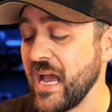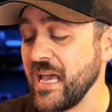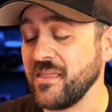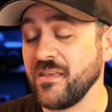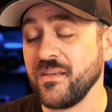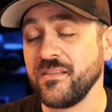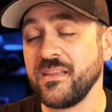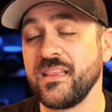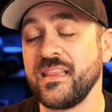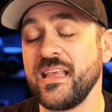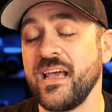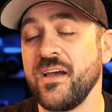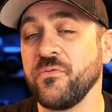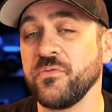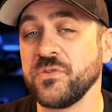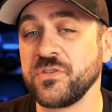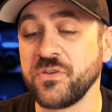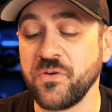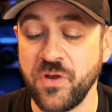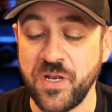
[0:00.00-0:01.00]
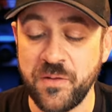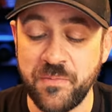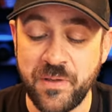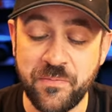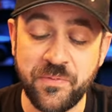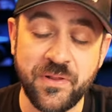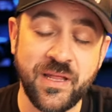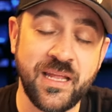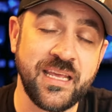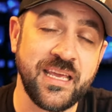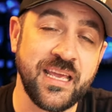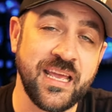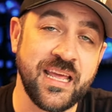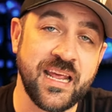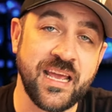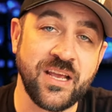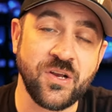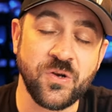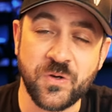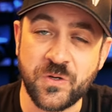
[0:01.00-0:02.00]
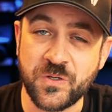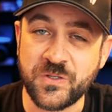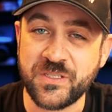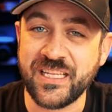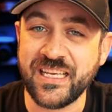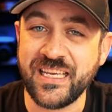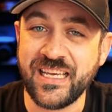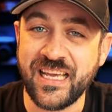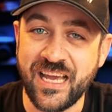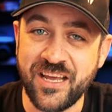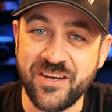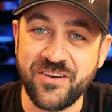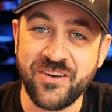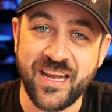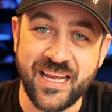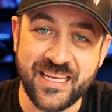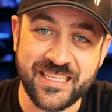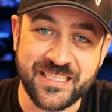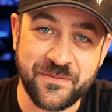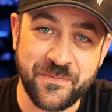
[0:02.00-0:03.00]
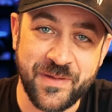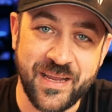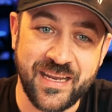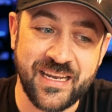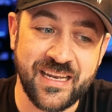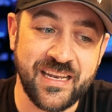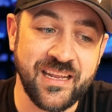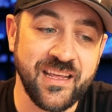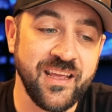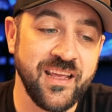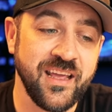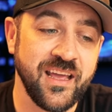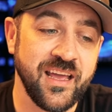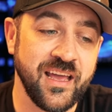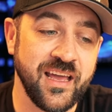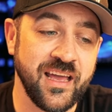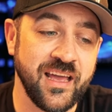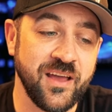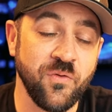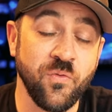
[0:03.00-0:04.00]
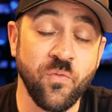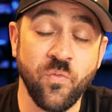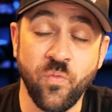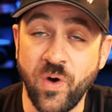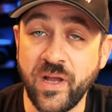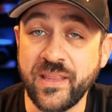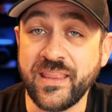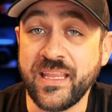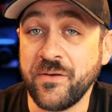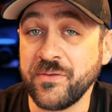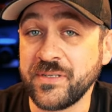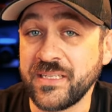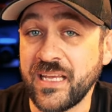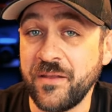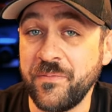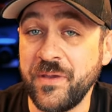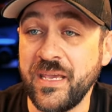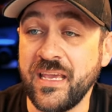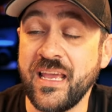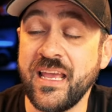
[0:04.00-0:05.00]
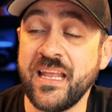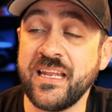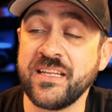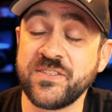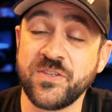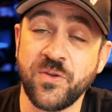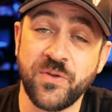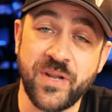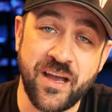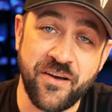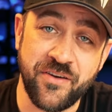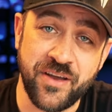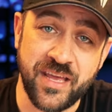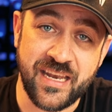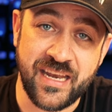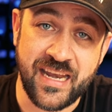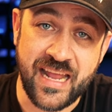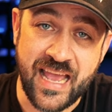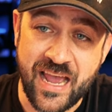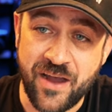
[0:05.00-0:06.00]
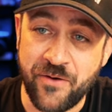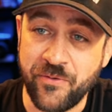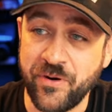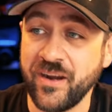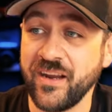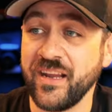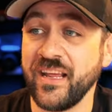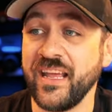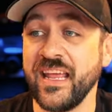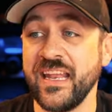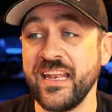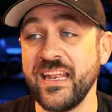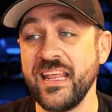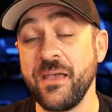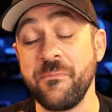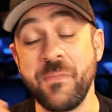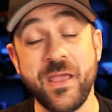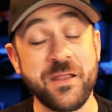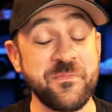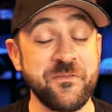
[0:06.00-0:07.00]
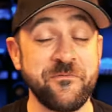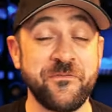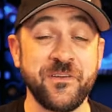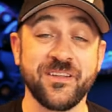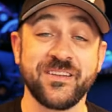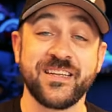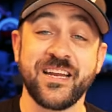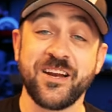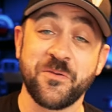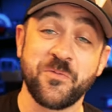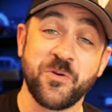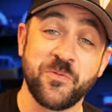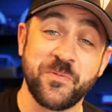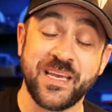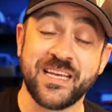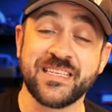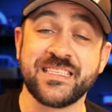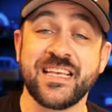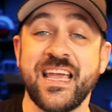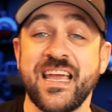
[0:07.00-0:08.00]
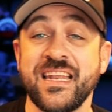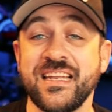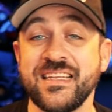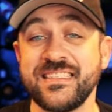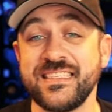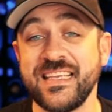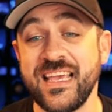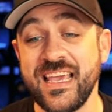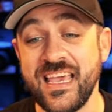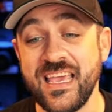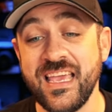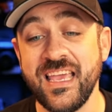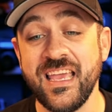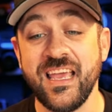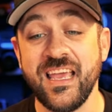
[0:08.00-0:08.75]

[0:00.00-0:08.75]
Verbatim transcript: I thought that that was going to be plenty, and I grossly underestimated uh, what that was going to be. And it sold out in an hour. And it made me feel terrible because I had to say